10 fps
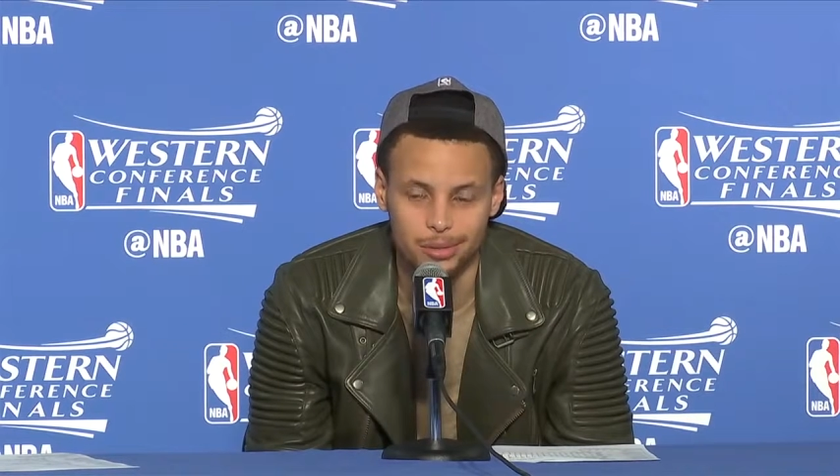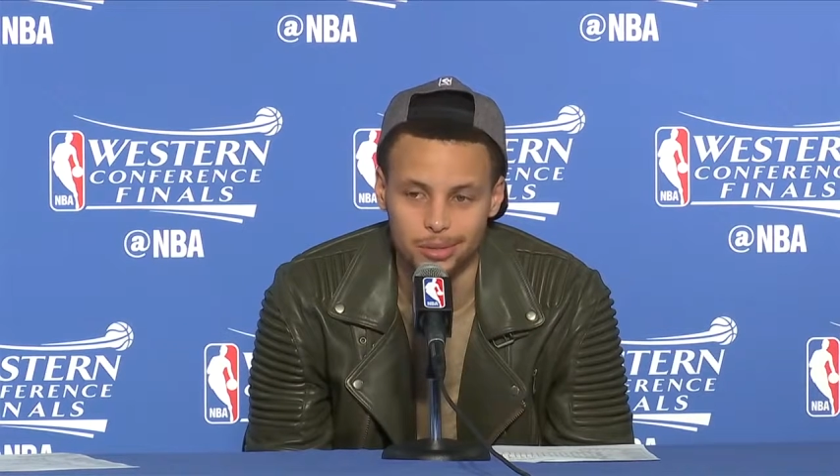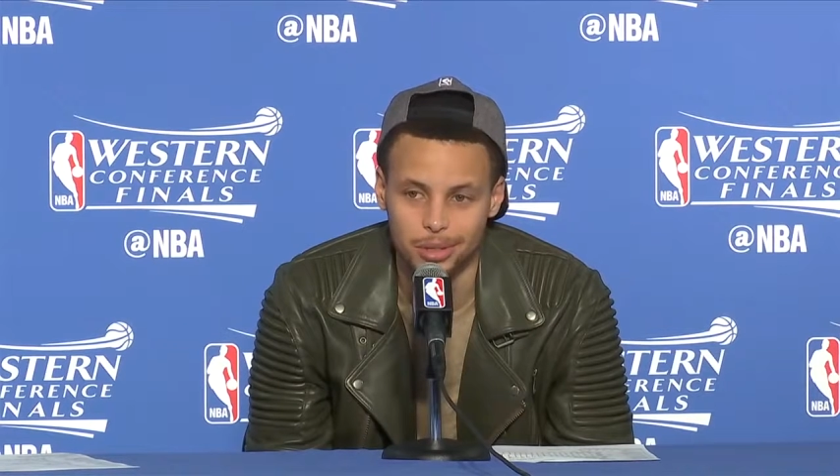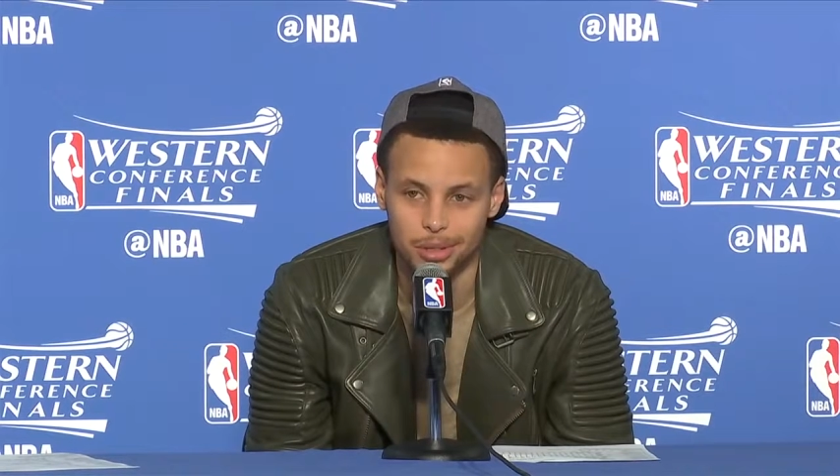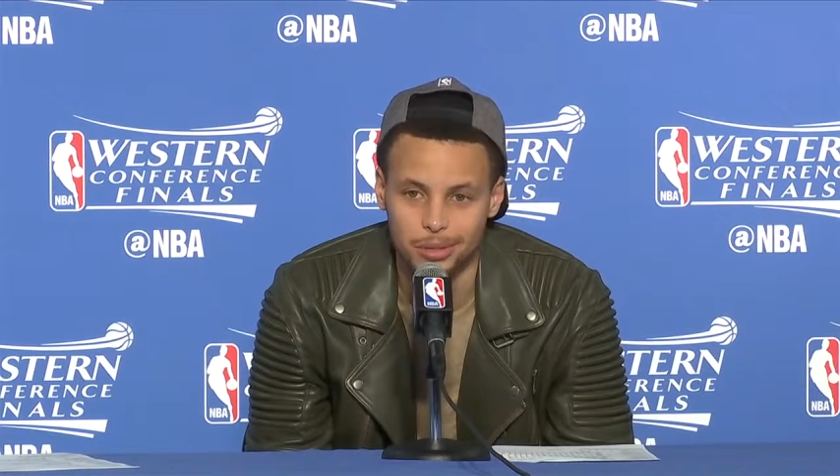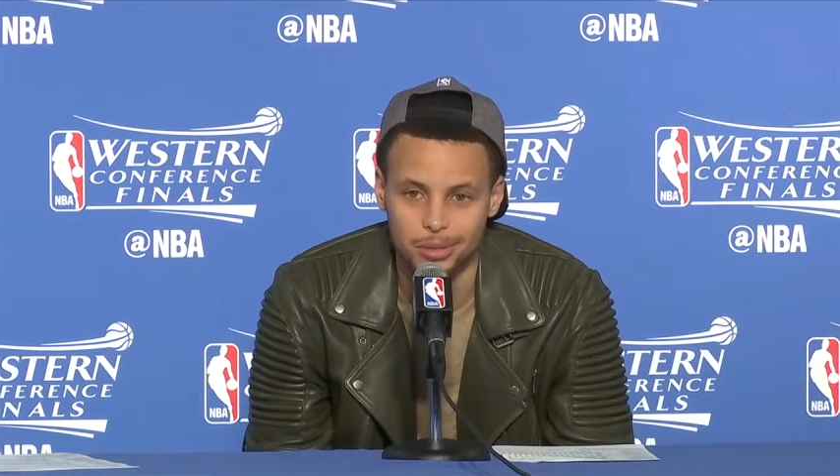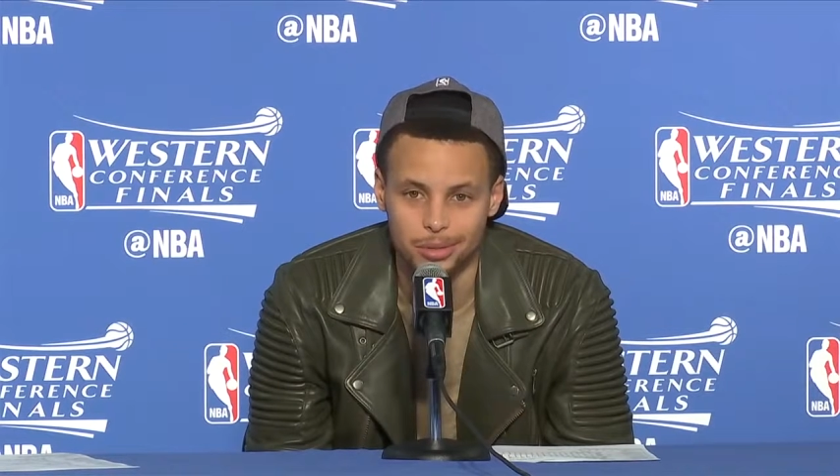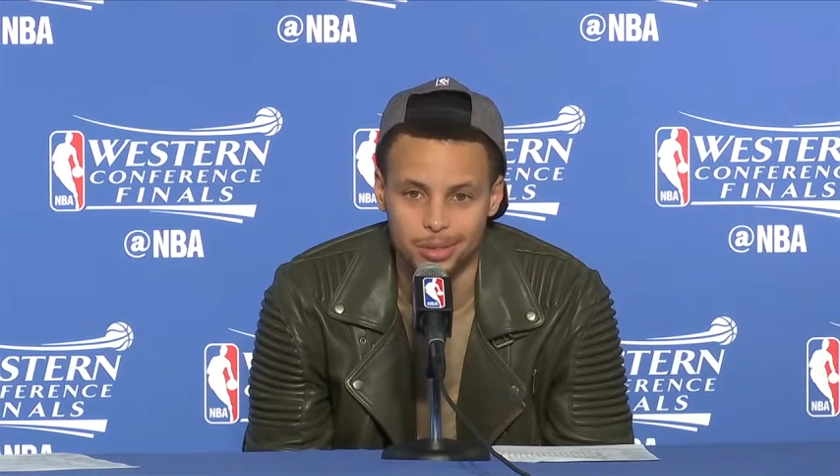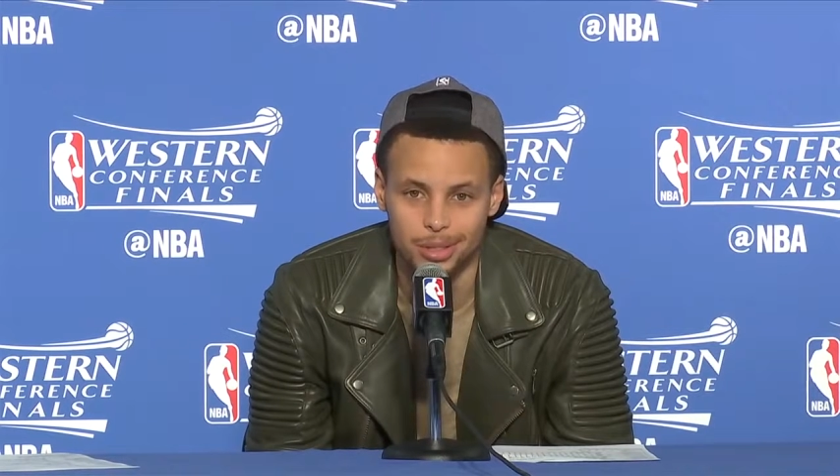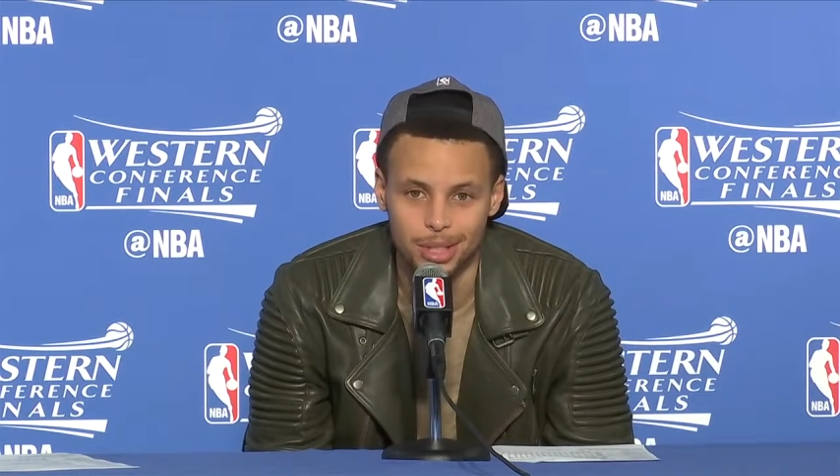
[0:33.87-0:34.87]
you know,
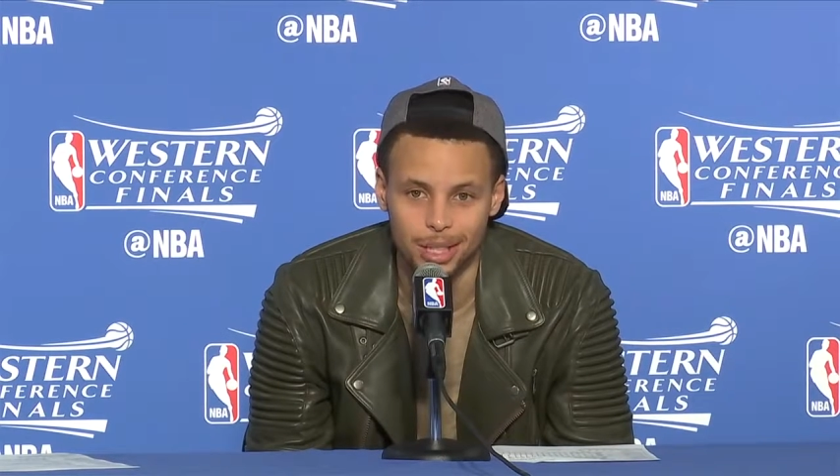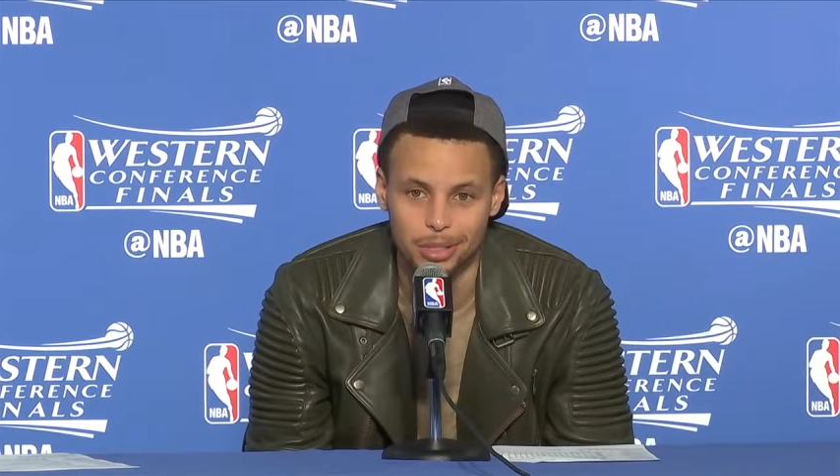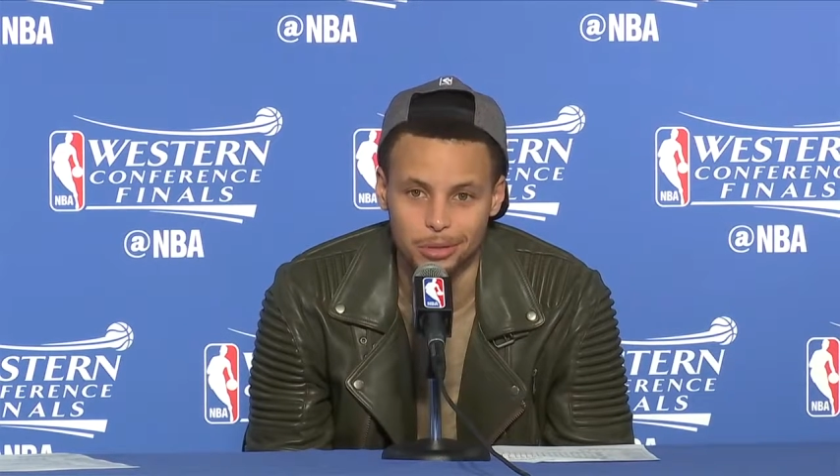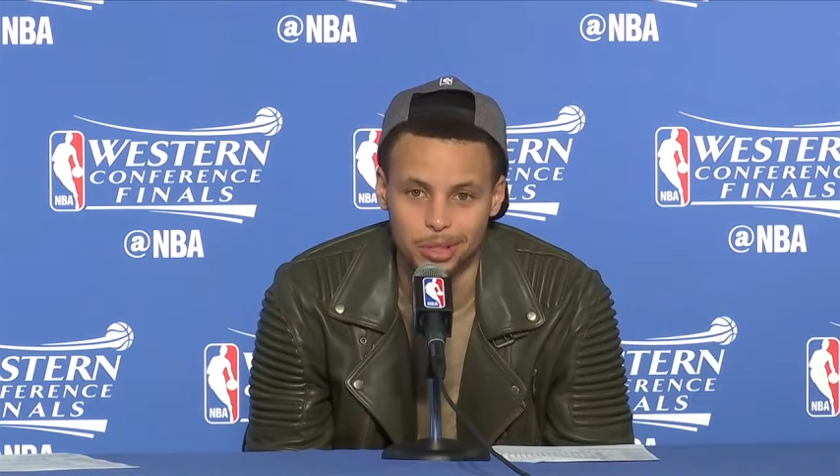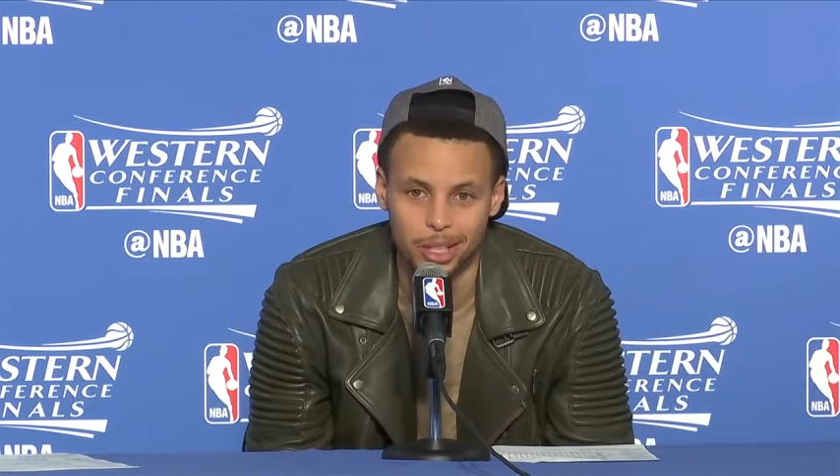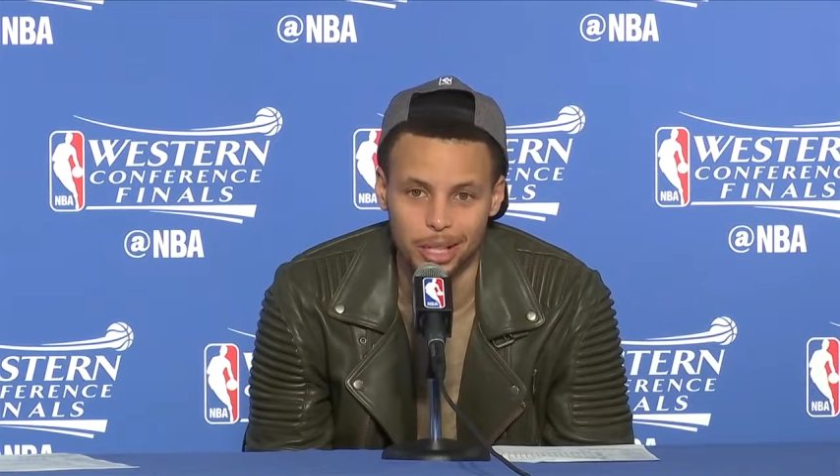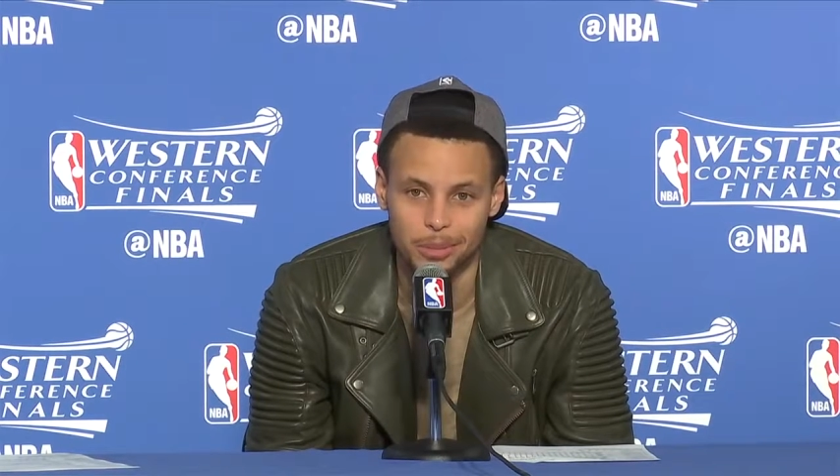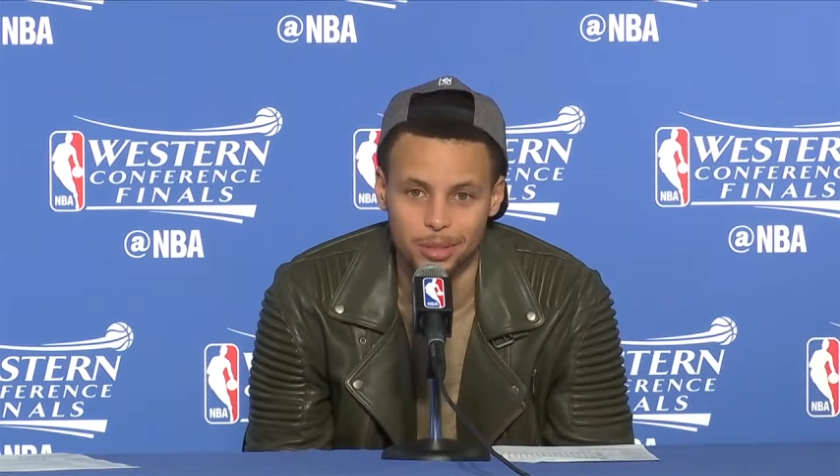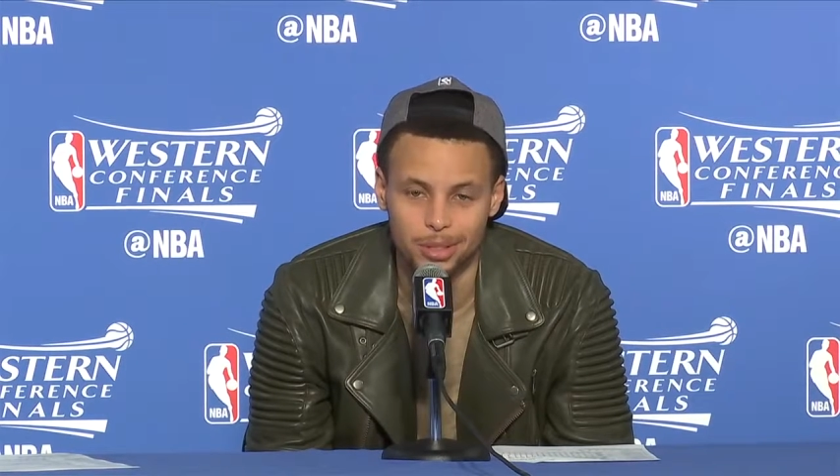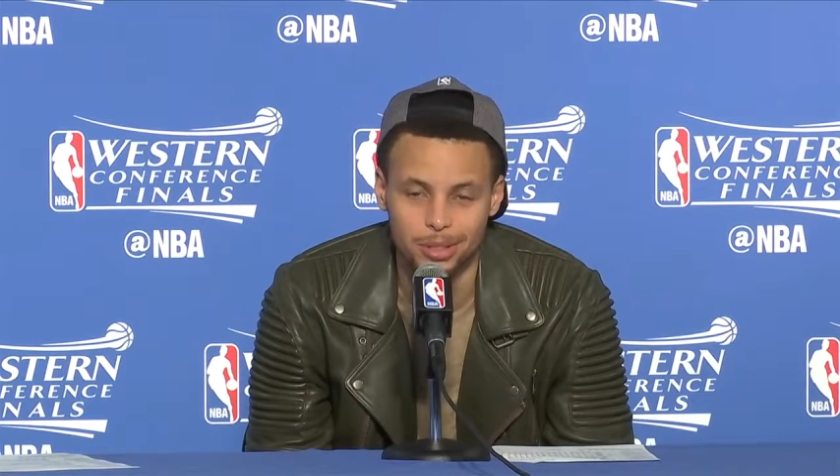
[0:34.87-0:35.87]
these last three
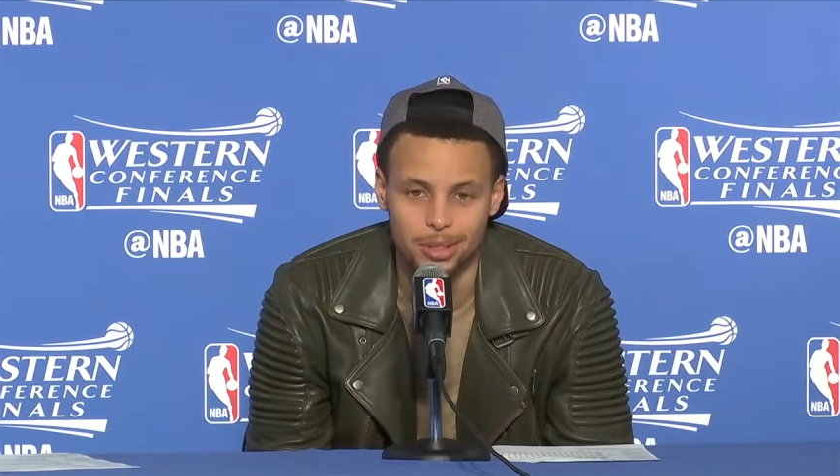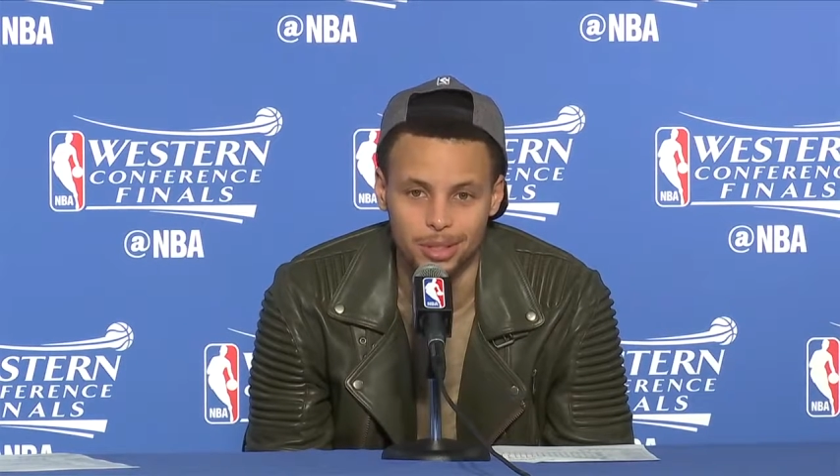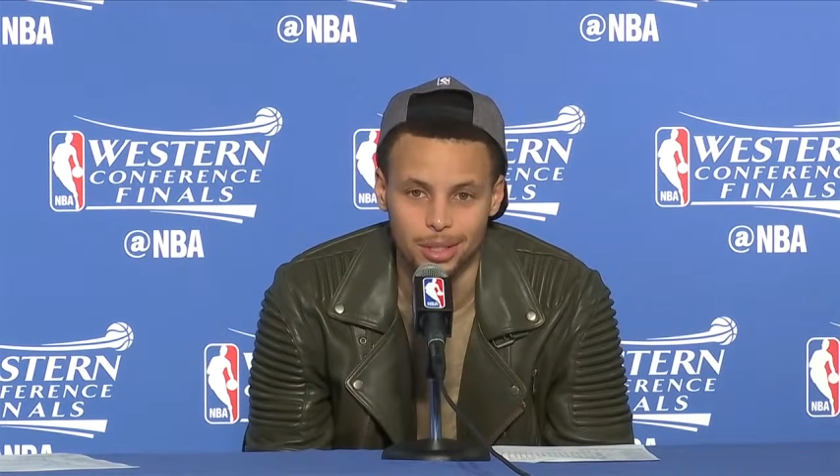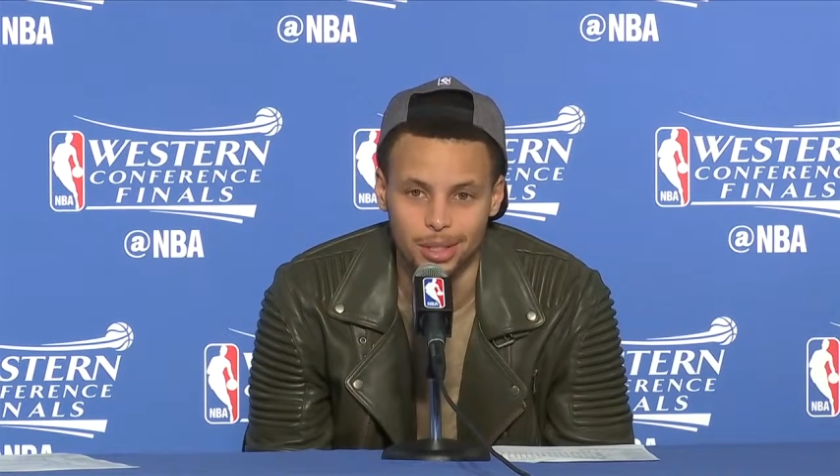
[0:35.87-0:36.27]
games, and it's